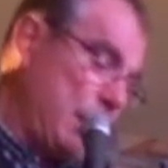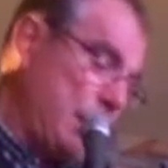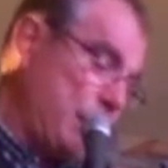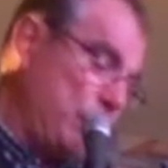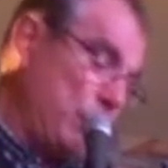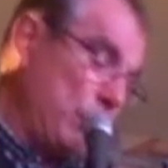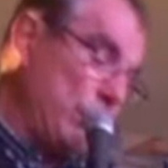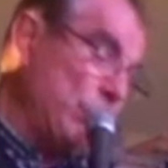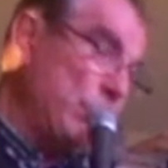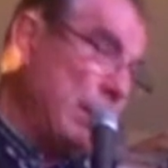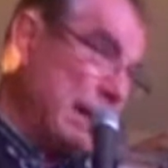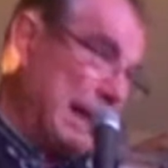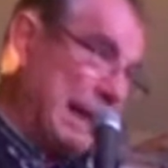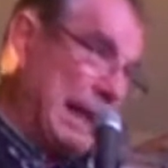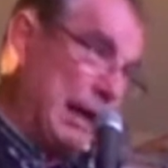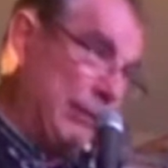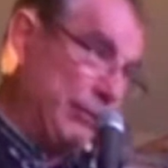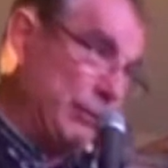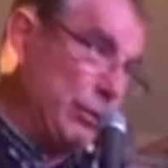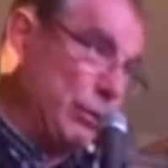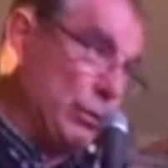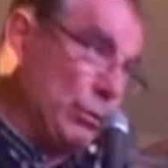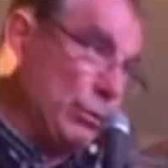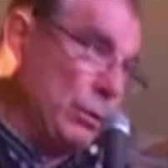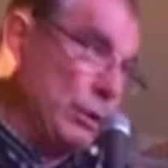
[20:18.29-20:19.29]
if we really
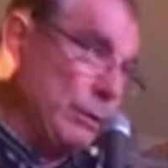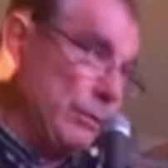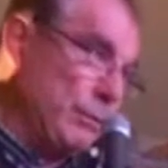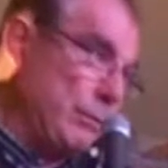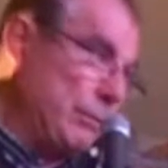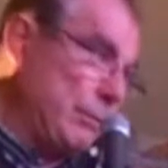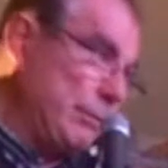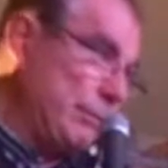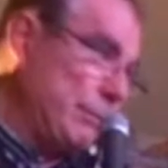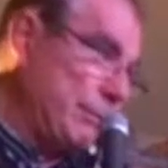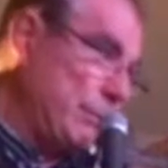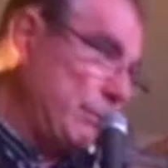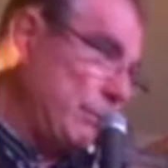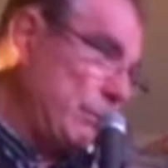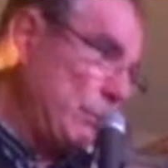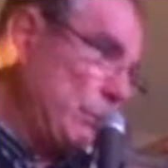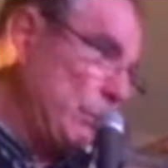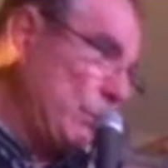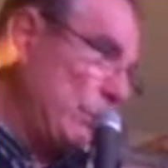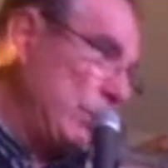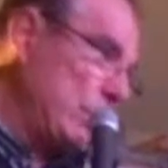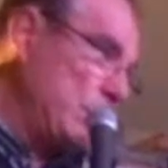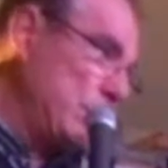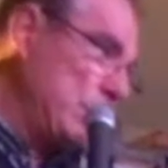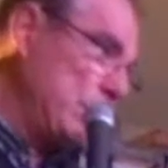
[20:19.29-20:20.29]
have to do it,
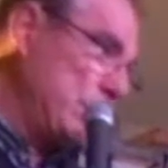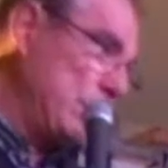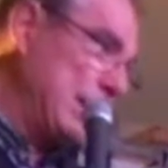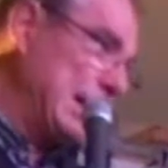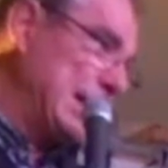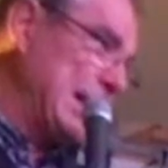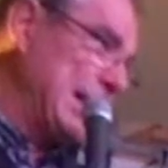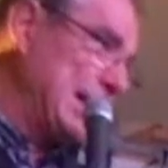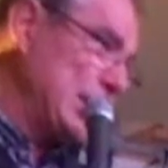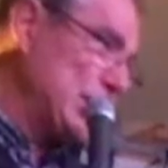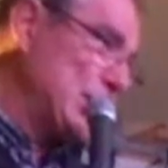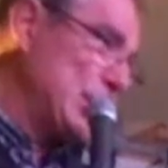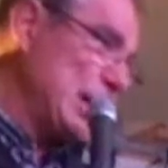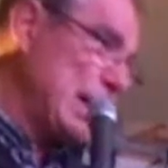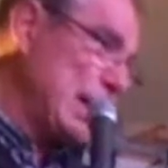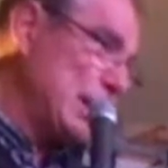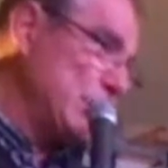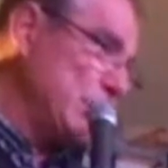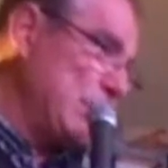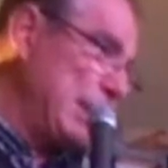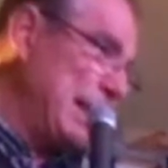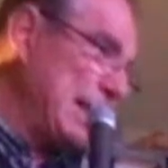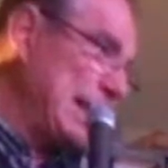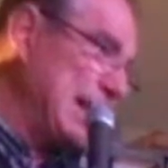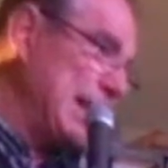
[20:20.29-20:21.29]
we at least
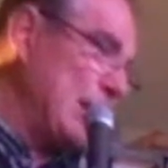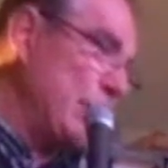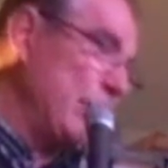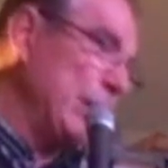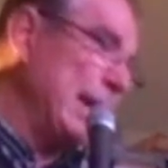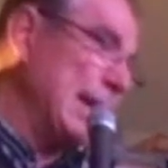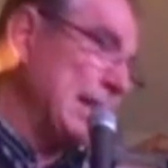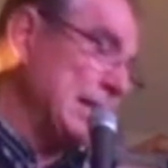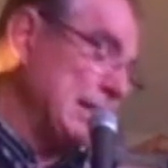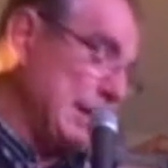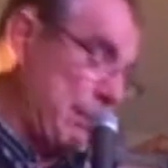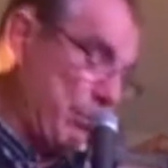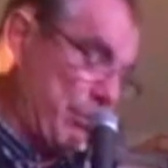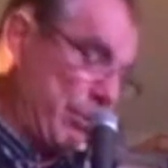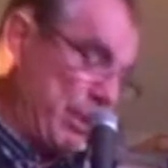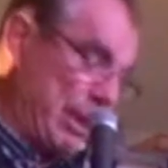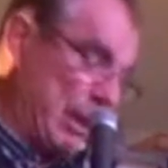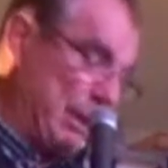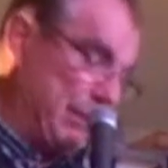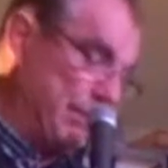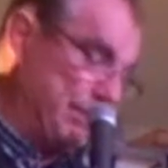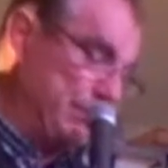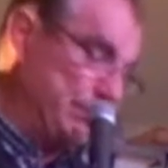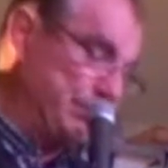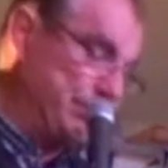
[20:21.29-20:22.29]
charge Medicare, we get something.